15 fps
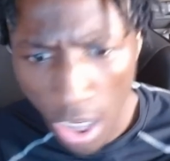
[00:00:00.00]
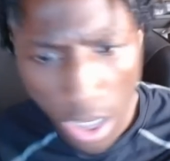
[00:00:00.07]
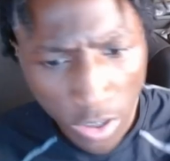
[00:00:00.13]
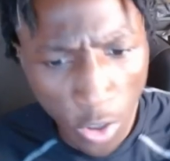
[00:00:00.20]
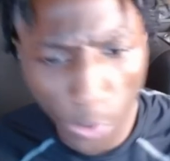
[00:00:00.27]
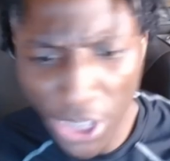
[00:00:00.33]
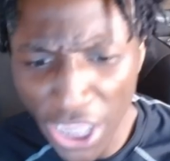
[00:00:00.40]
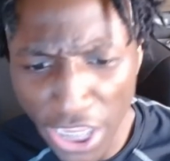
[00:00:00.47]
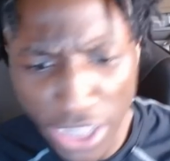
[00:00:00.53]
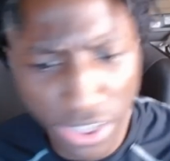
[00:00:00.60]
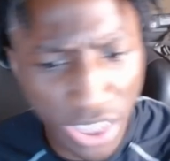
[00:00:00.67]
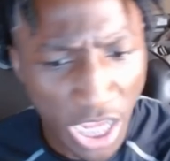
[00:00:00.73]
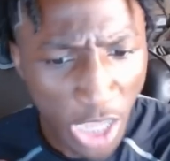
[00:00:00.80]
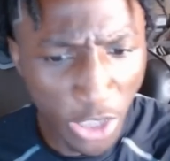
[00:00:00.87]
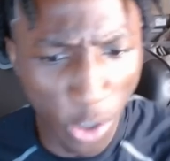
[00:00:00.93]
no kids,
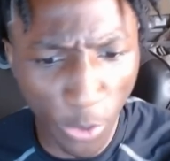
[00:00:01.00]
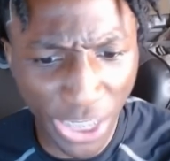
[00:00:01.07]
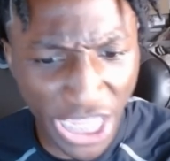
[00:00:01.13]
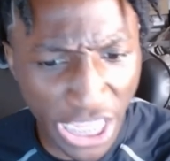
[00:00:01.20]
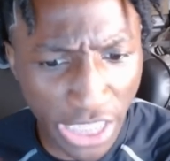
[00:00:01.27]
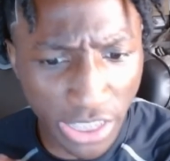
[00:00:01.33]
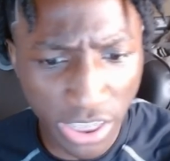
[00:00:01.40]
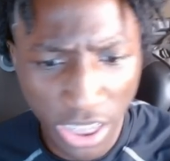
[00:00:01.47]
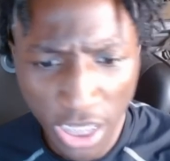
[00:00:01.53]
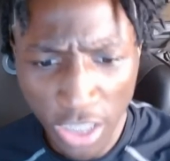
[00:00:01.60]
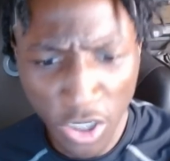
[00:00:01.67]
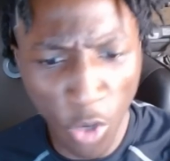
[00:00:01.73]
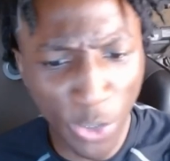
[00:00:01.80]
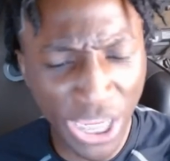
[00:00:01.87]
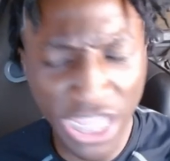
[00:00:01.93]
no kids,
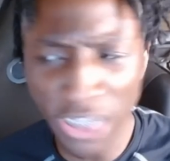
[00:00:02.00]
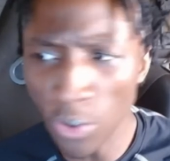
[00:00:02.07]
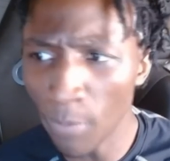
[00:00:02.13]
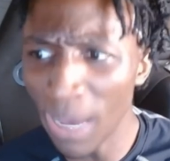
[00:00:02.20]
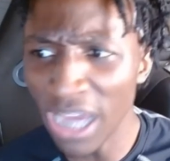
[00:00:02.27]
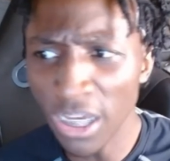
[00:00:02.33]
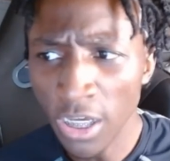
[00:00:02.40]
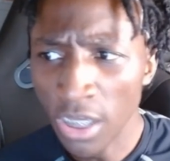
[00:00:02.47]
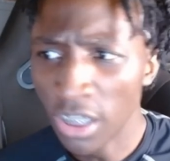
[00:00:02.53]
no kids on my,